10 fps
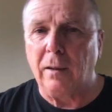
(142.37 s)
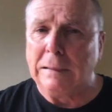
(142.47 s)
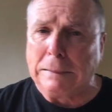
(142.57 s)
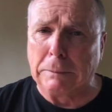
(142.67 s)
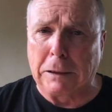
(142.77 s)

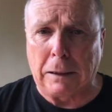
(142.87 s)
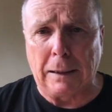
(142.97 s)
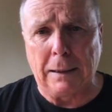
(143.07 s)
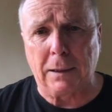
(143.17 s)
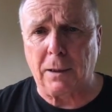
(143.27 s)
oh, I'm
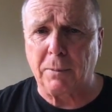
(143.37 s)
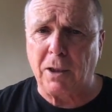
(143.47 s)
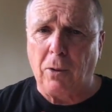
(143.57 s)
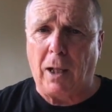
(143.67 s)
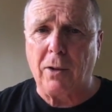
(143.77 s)
tired, I'm
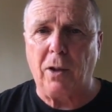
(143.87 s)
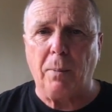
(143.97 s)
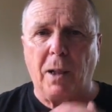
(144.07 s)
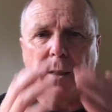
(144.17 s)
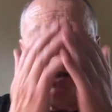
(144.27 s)
so hungry,
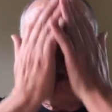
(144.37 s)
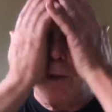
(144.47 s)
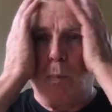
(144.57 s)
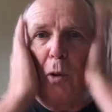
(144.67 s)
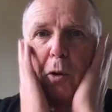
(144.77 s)
but to
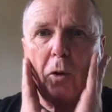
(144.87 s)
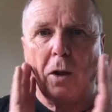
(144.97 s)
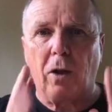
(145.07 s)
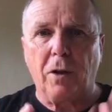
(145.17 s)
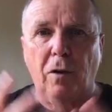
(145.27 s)
put
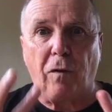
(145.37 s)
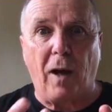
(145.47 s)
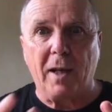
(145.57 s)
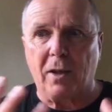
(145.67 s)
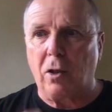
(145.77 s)
oil on your
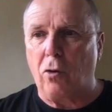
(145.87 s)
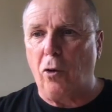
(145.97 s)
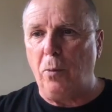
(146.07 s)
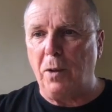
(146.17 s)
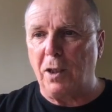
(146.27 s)
face and
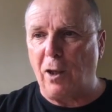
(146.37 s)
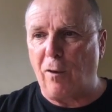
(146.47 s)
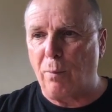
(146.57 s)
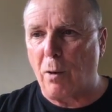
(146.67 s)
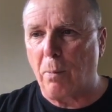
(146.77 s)
groom
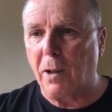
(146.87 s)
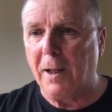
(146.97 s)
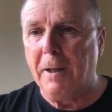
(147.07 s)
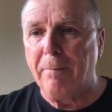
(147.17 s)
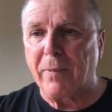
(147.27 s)
yourself properly.